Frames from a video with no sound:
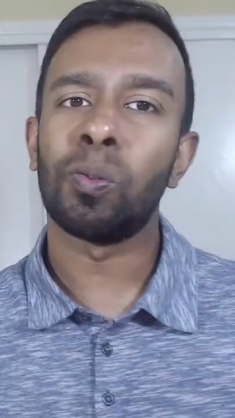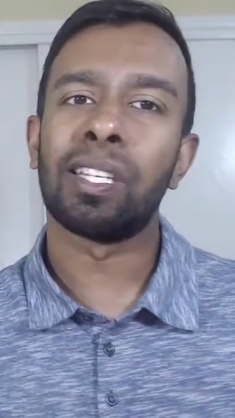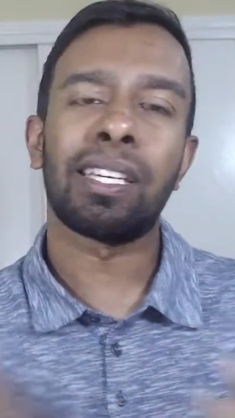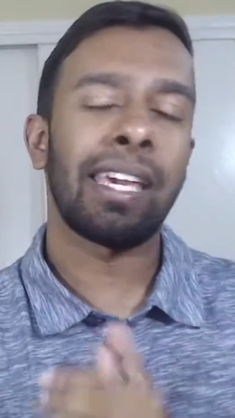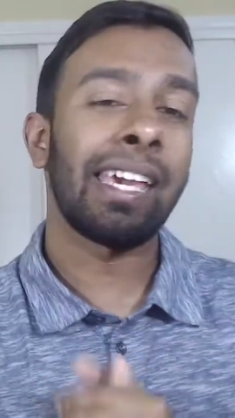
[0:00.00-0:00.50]
The
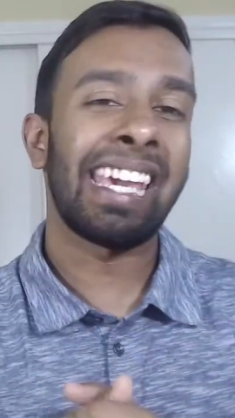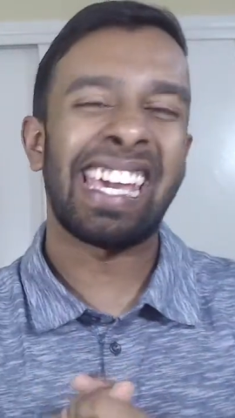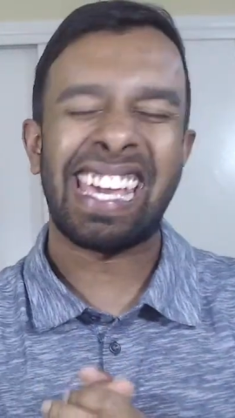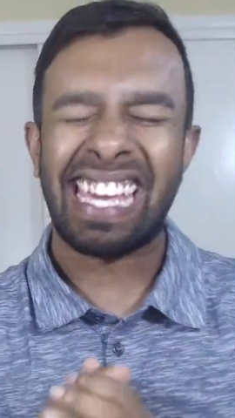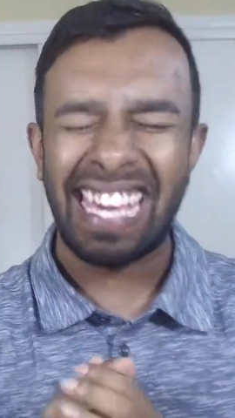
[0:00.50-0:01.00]

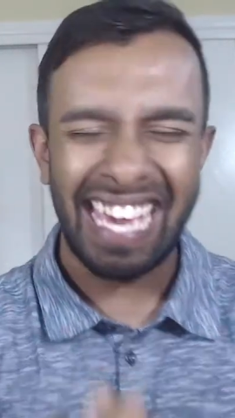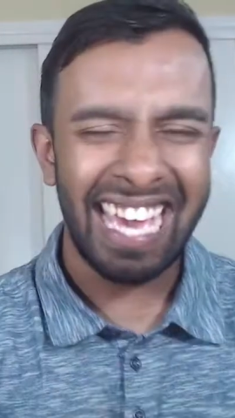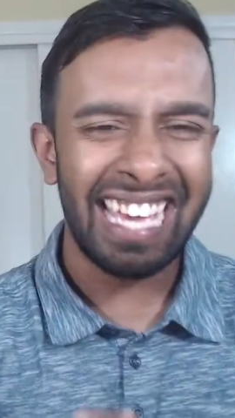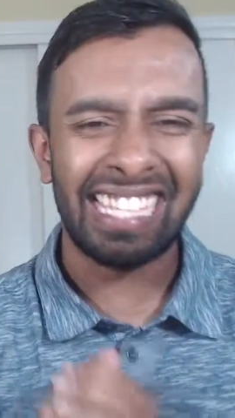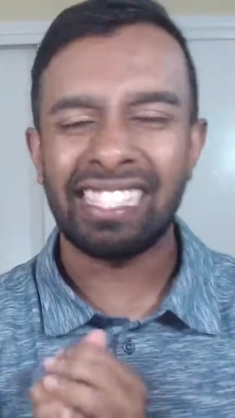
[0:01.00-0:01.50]
king
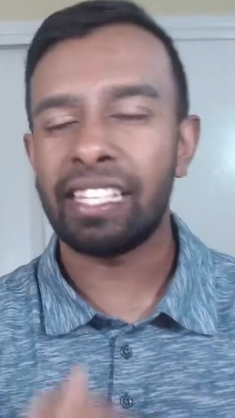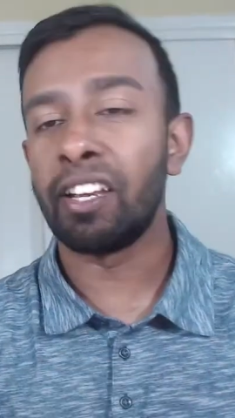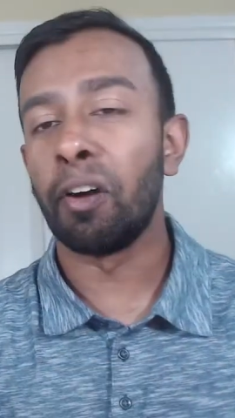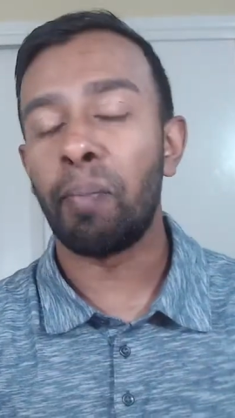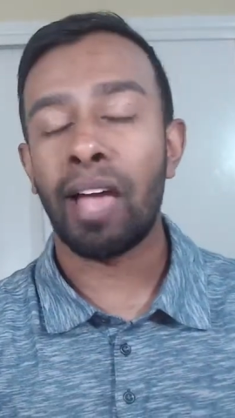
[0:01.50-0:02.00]
is
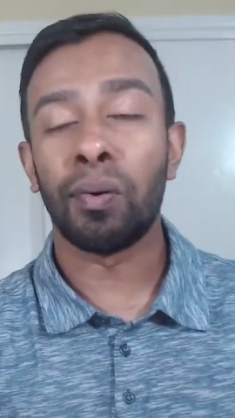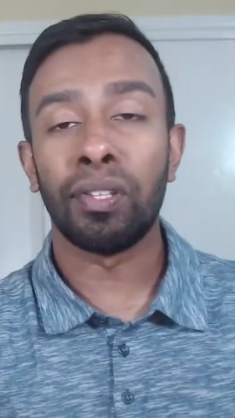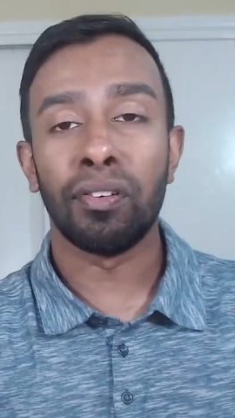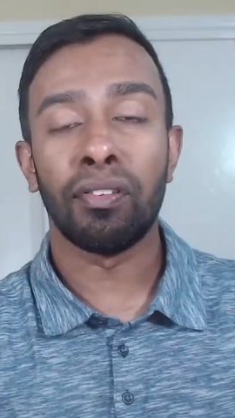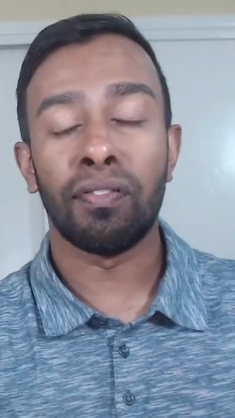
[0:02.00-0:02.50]
here back with
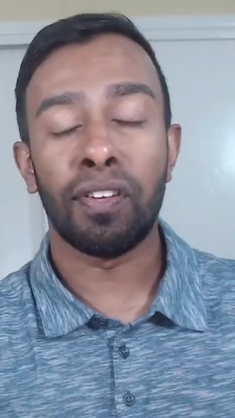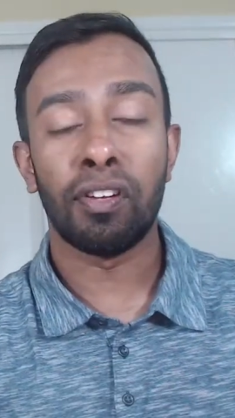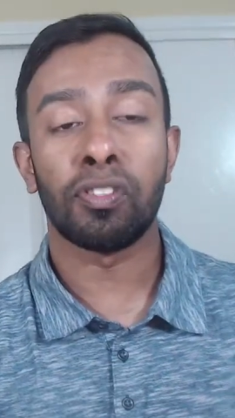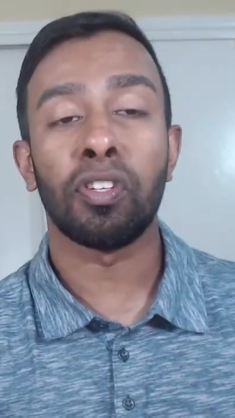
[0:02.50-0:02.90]
another video.